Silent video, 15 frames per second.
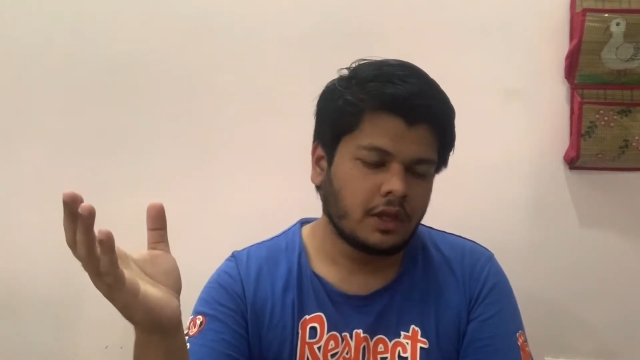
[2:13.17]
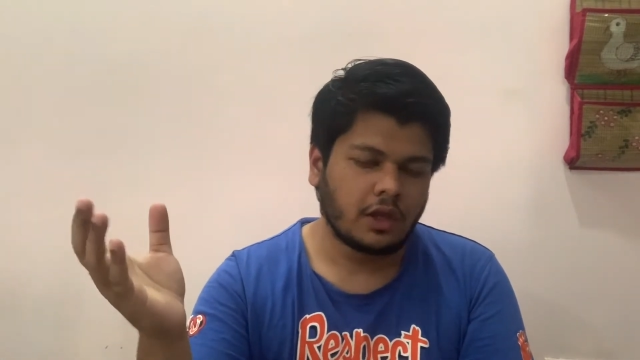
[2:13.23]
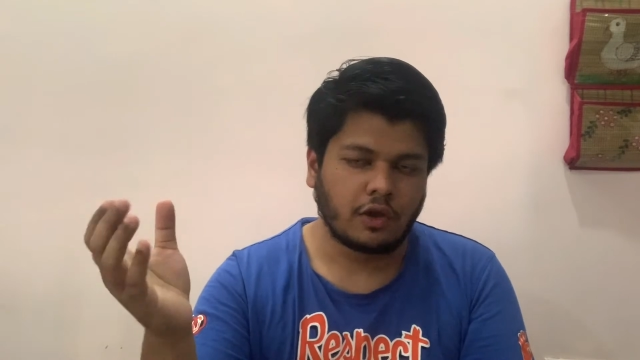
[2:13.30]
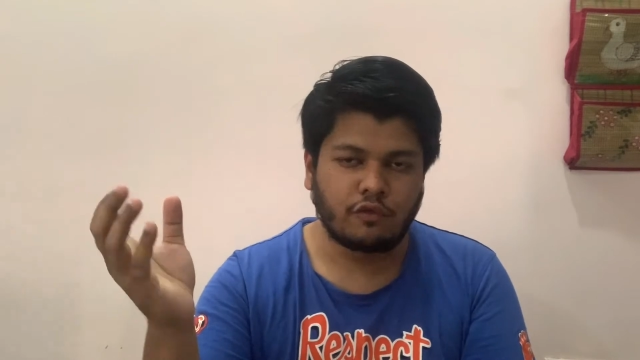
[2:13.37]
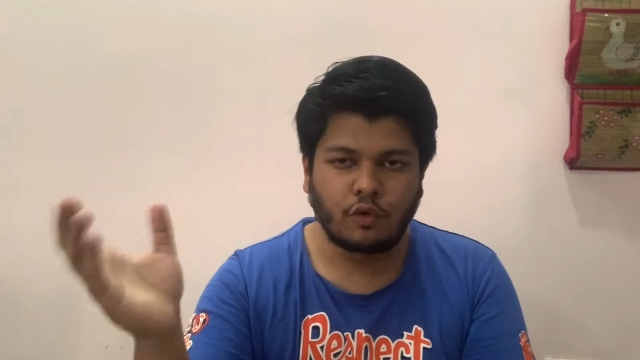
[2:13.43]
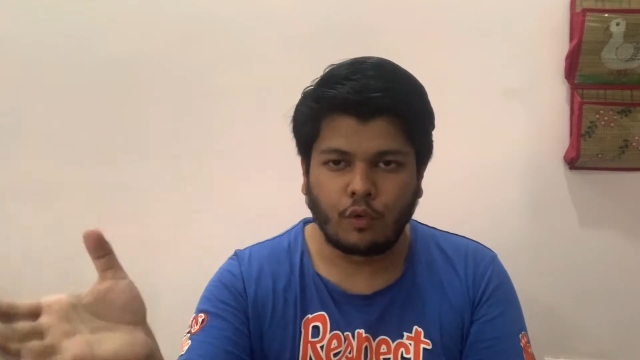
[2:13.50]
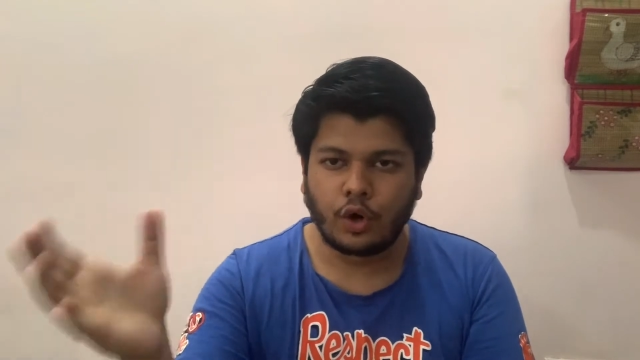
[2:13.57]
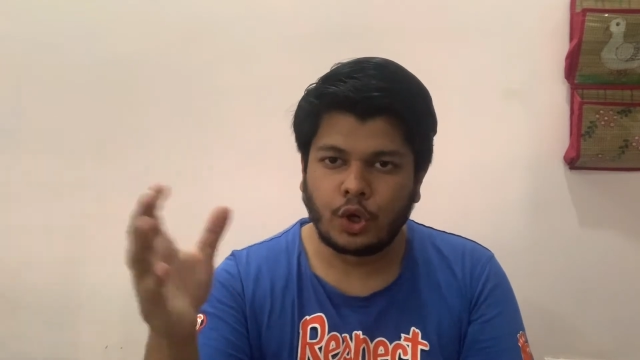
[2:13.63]

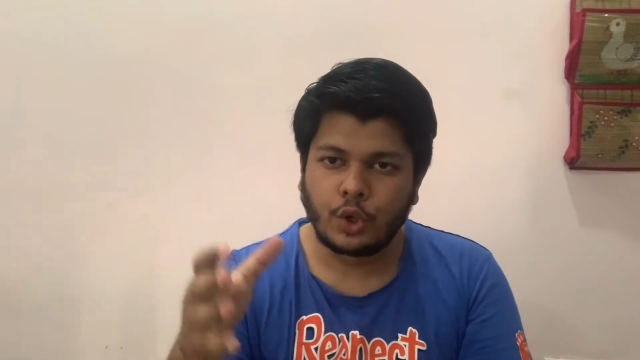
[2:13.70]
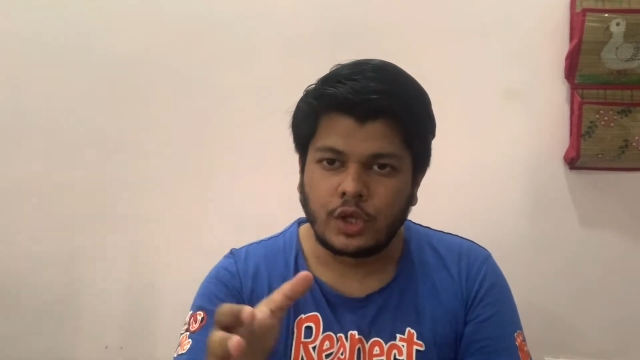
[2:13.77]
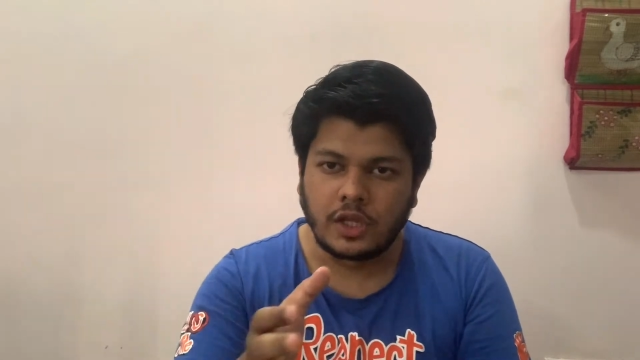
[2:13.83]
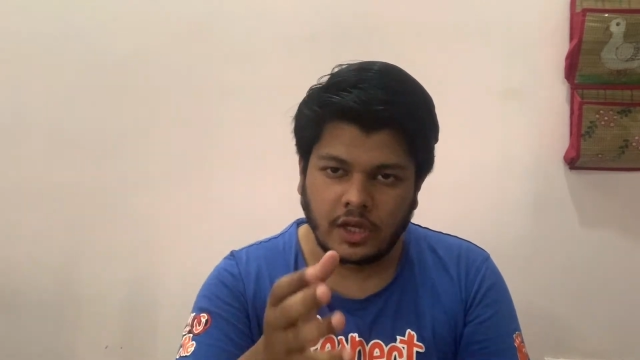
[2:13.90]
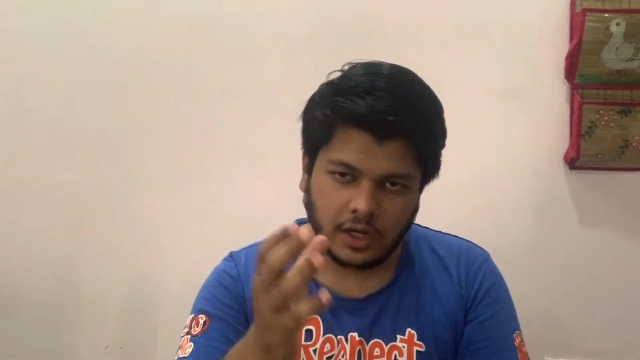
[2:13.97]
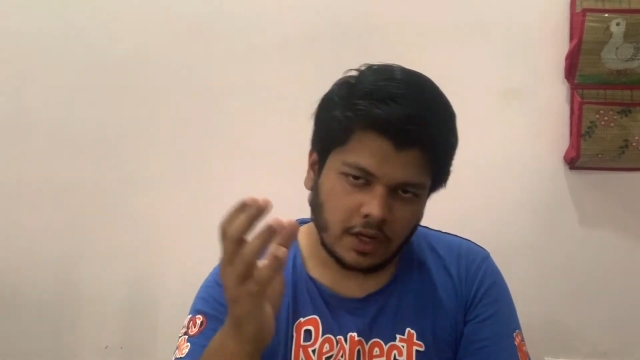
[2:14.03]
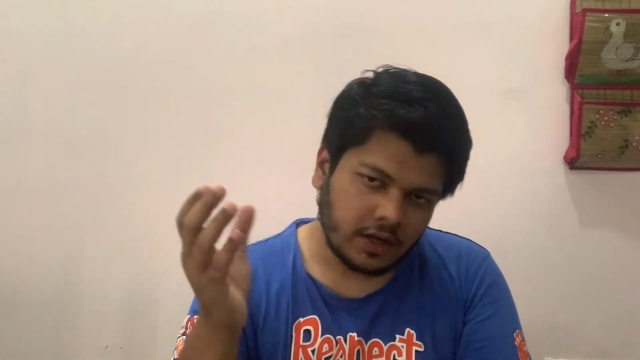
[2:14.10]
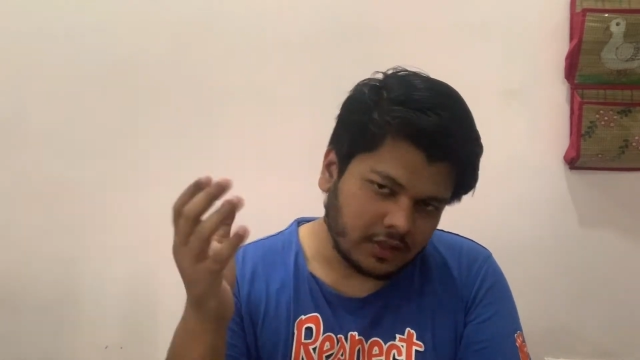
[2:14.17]
if you want to
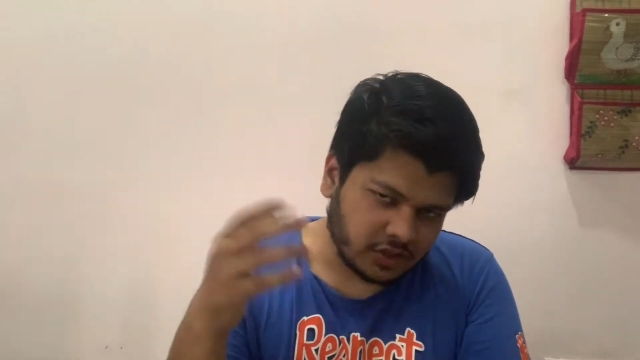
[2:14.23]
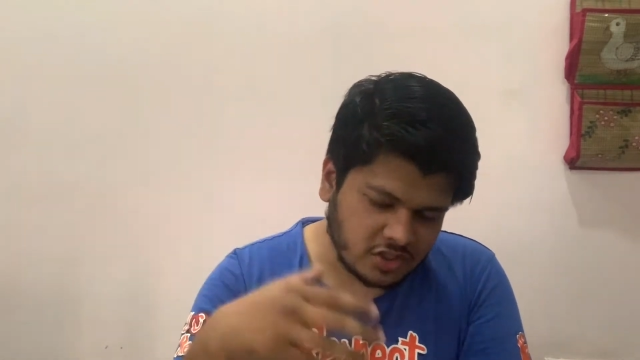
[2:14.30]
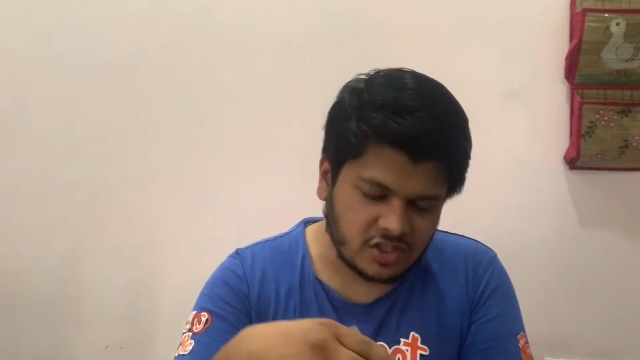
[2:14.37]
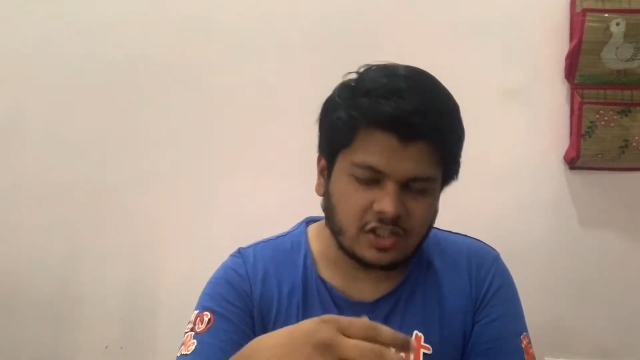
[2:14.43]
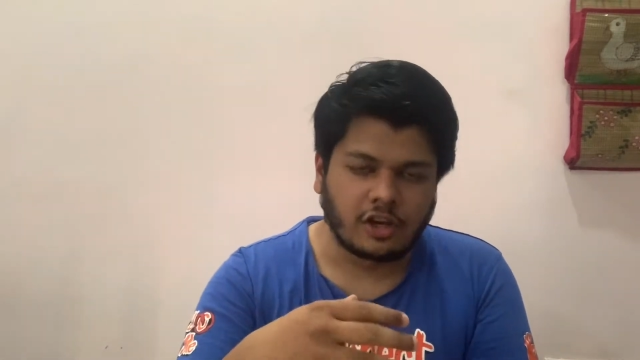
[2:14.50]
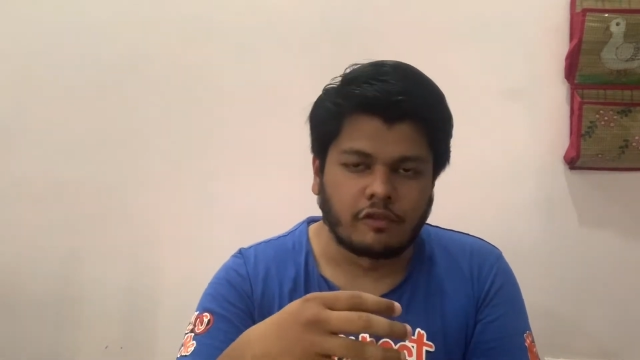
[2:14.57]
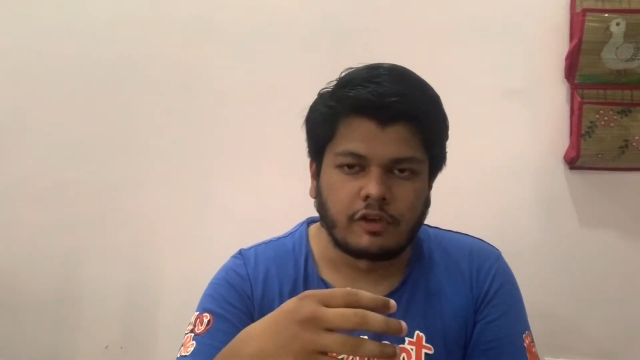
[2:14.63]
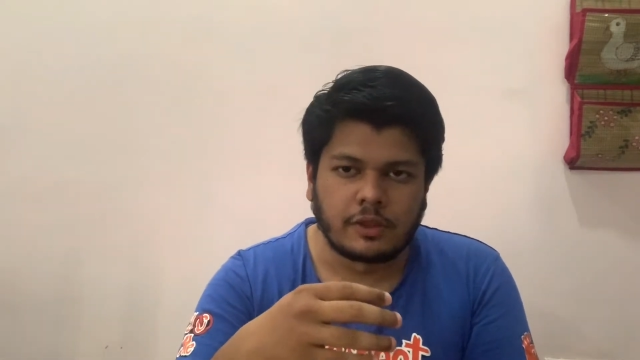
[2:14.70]
hear, just
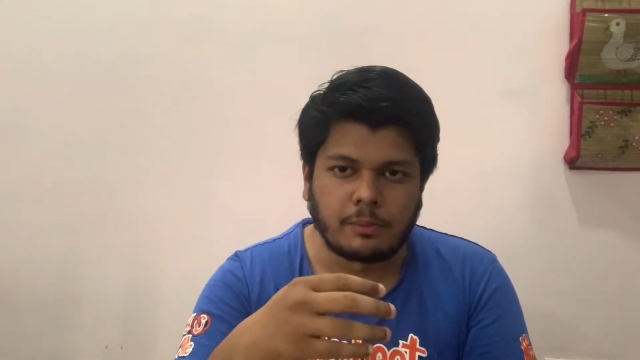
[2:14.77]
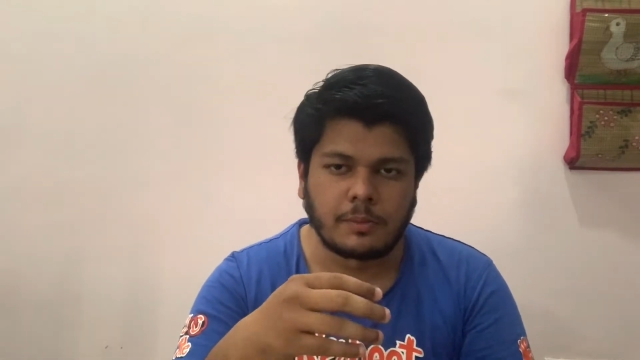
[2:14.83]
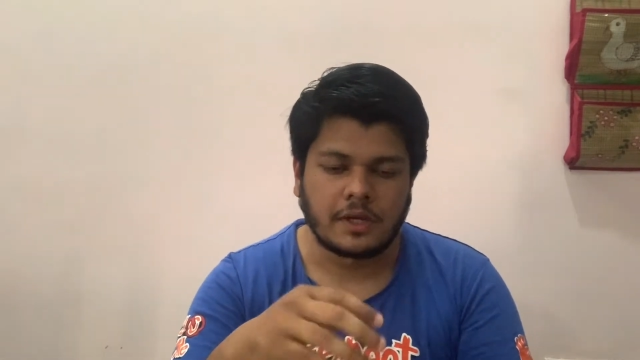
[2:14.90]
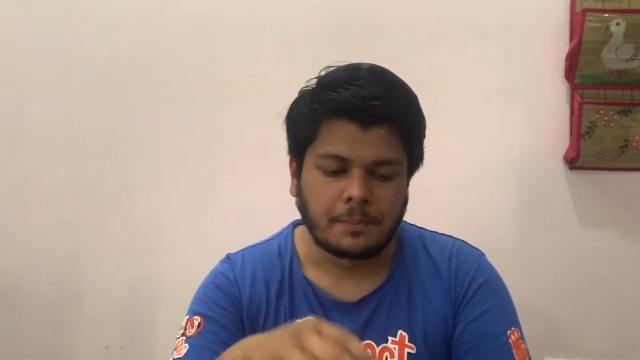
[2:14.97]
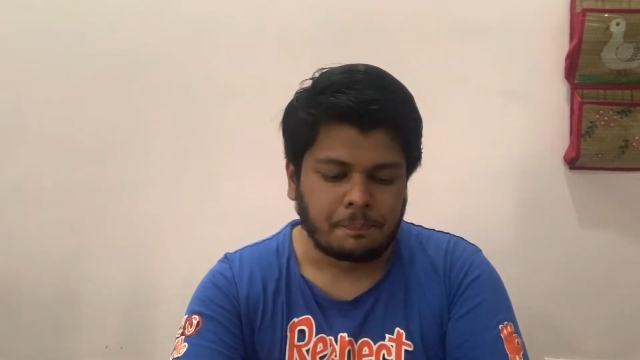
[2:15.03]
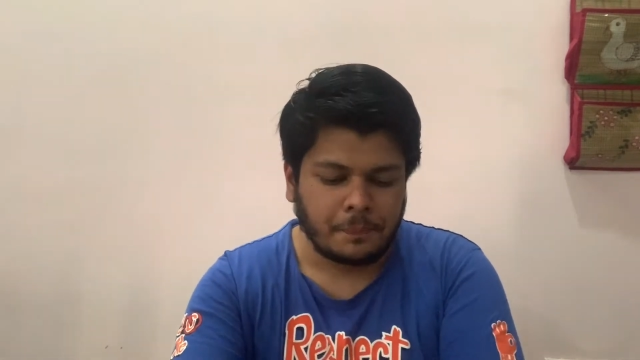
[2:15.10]
stay with me.